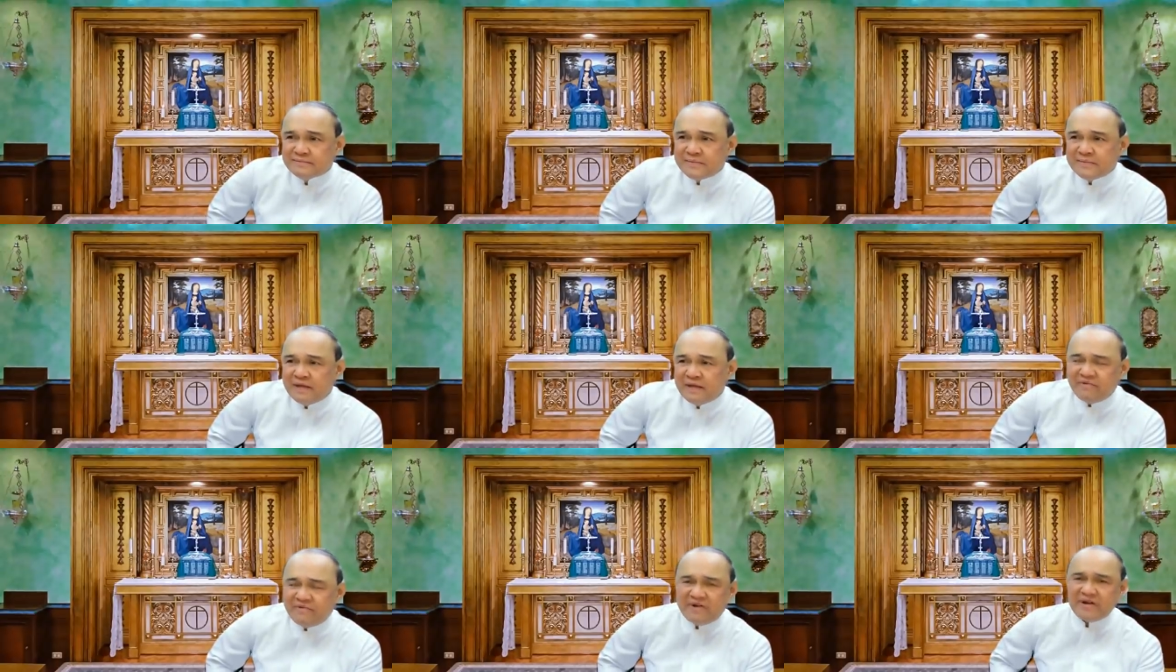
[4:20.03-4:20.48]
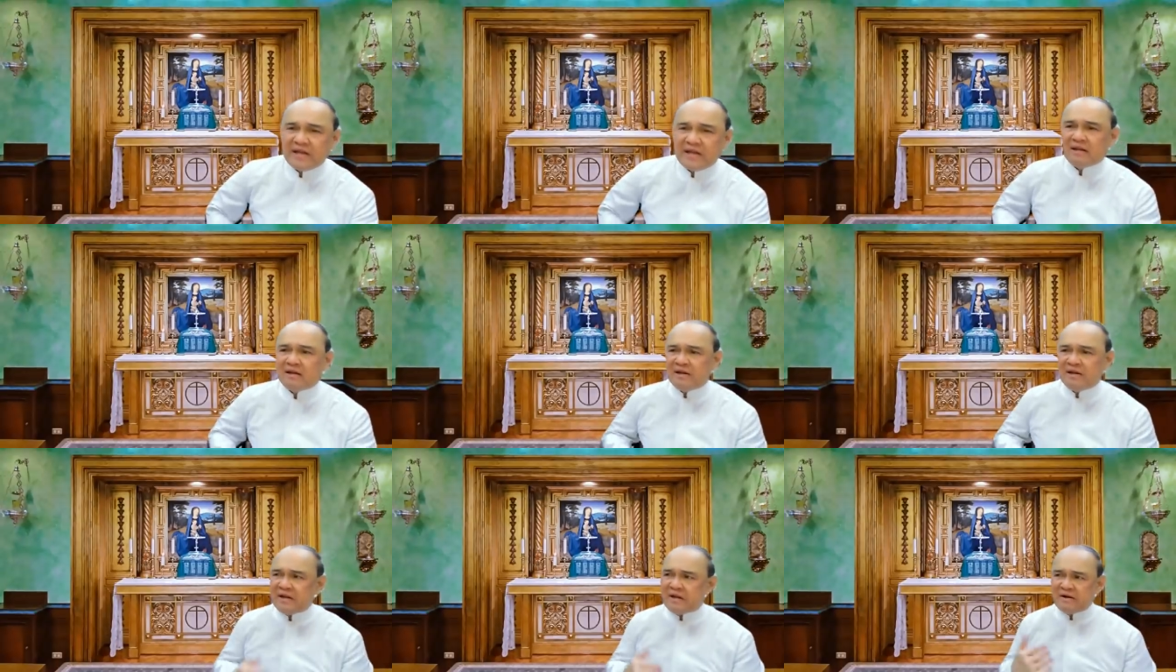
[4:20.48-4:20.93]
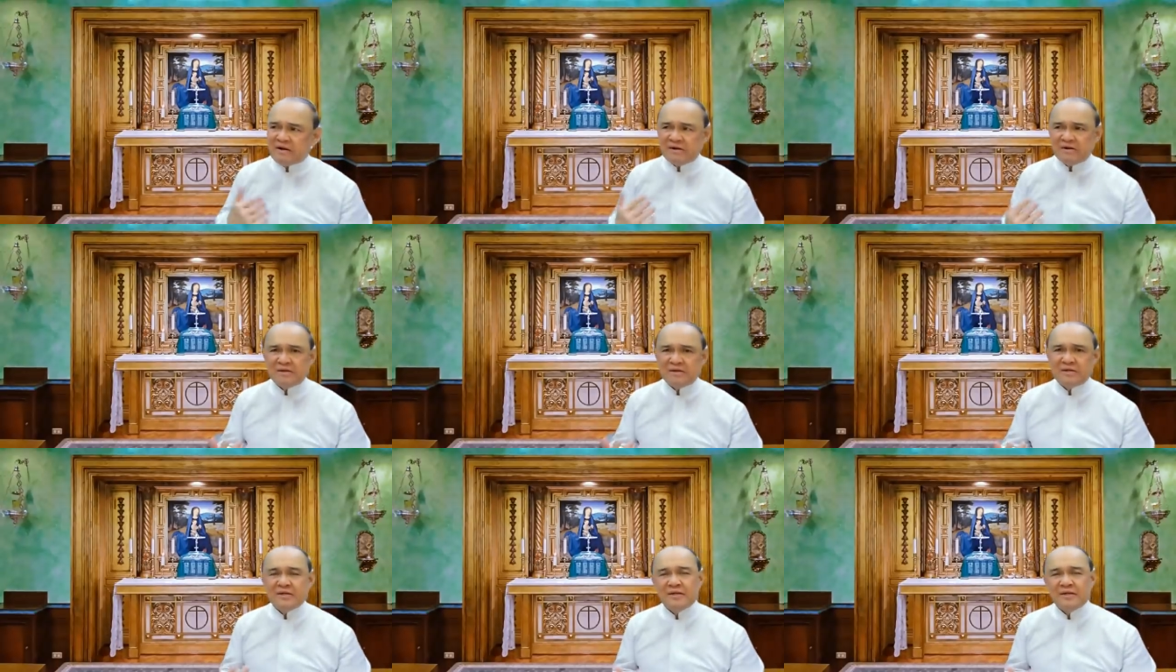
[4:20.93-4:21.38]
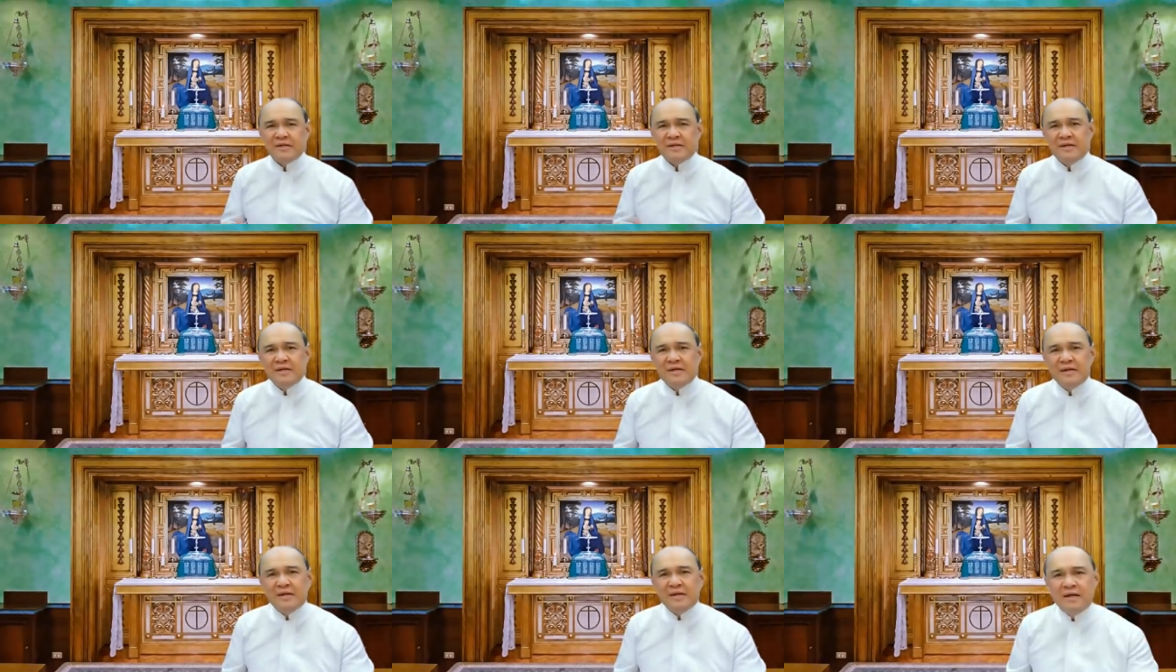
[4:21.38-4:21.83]
a very clear,
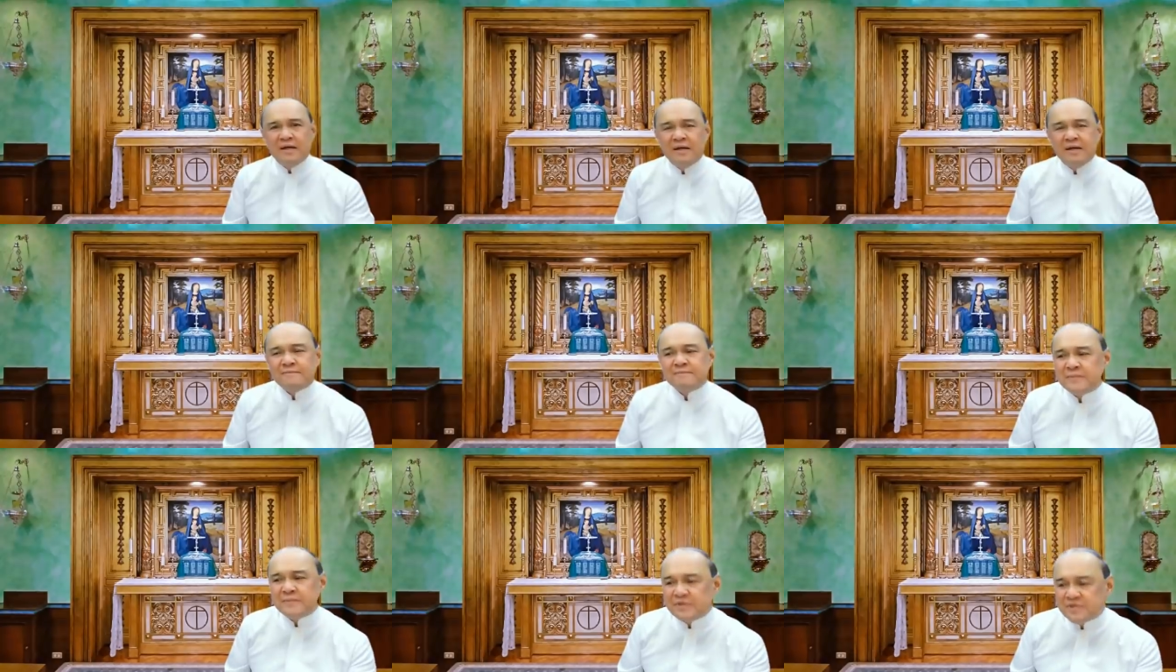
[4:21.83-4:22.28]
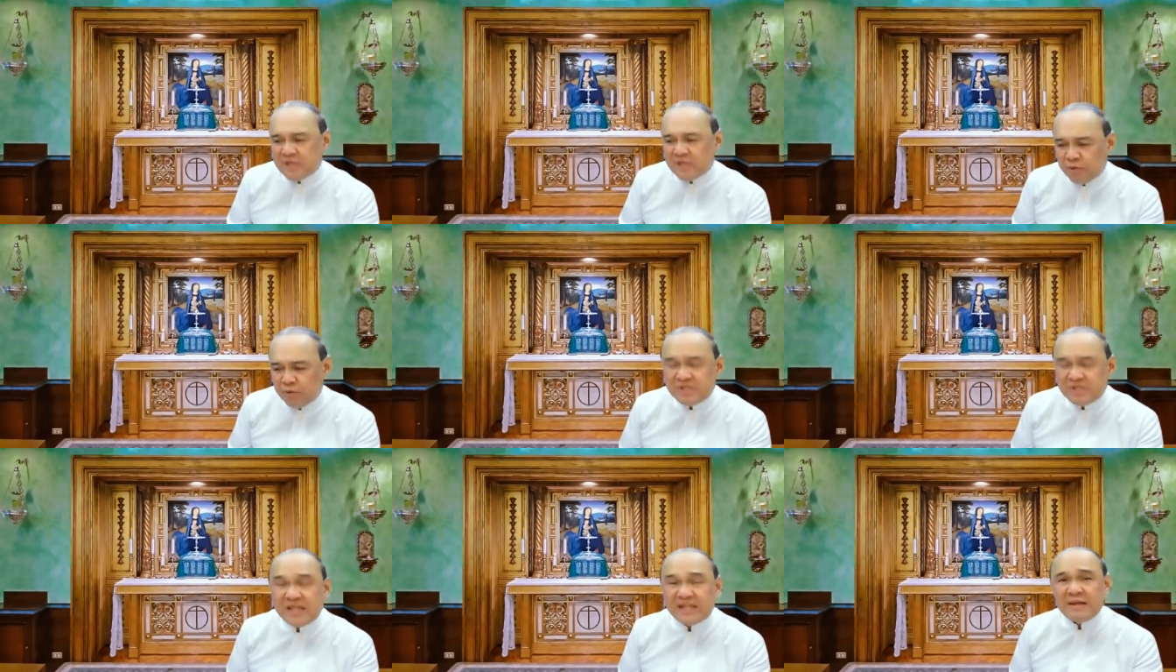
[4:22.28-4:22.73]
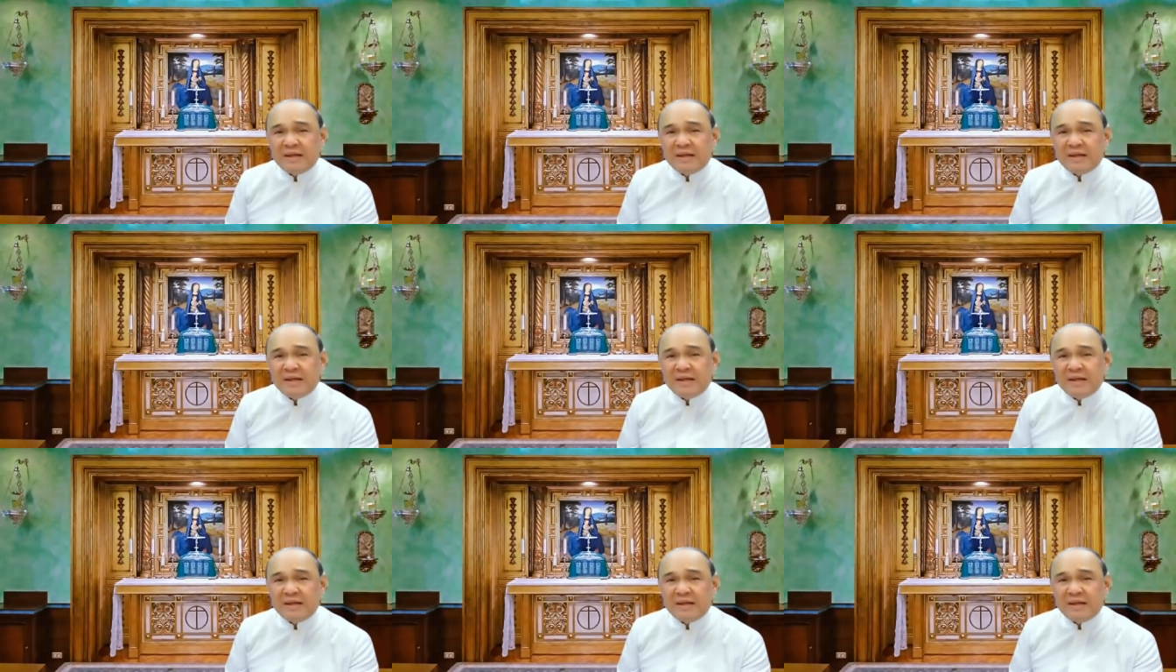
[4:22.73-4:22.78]
shall we say,